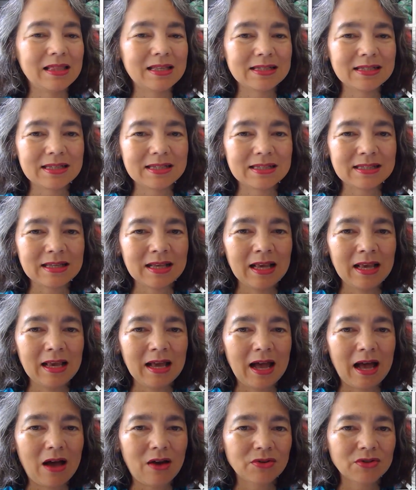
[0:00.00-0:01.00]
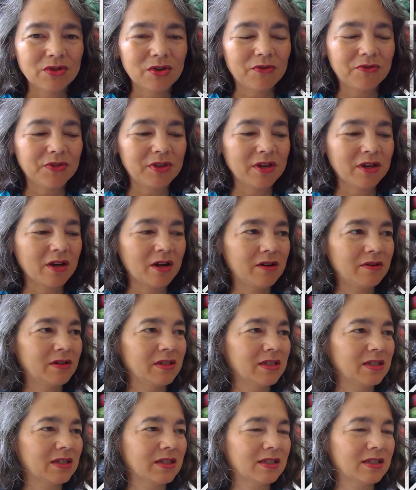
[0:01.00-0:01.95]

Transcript: This is out of the current